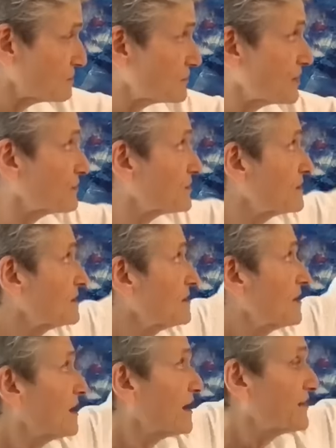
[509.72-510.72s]
the fifth,
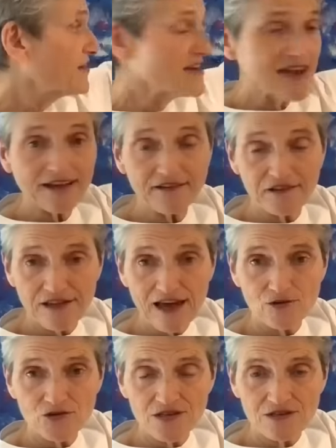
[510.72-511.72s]
and the ninth
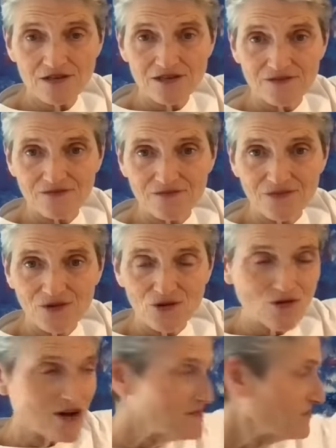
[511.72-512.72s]
houses.
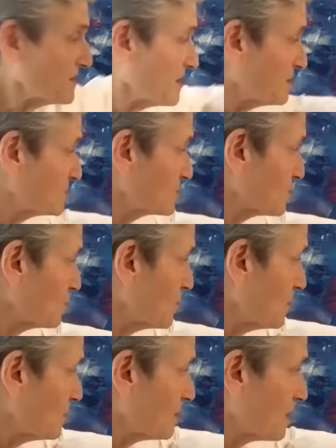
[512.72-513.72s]
All right.
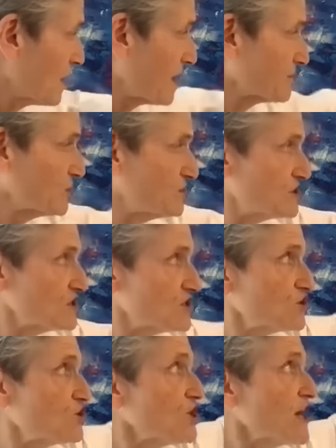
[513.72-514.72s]
So I'm going to
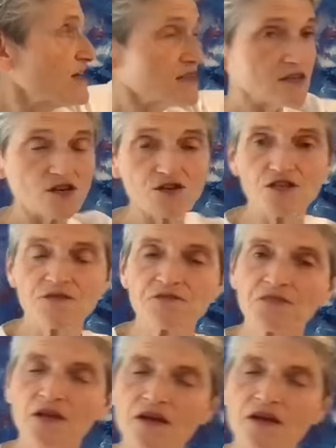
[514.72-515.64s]
suggest that